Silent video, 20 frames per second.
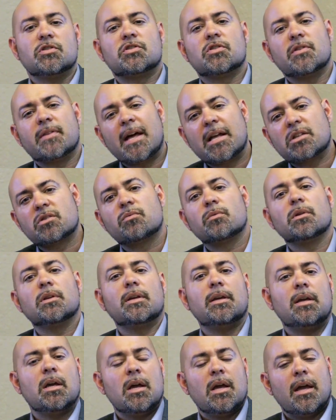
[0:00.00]
so that's
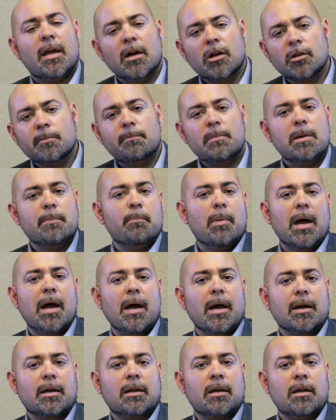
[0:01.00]
really held me
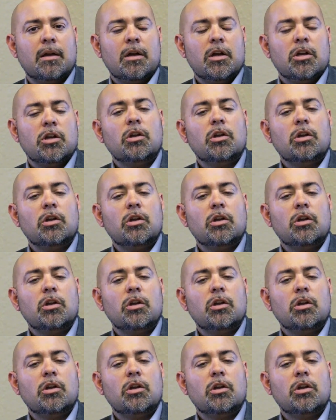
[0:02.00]
back.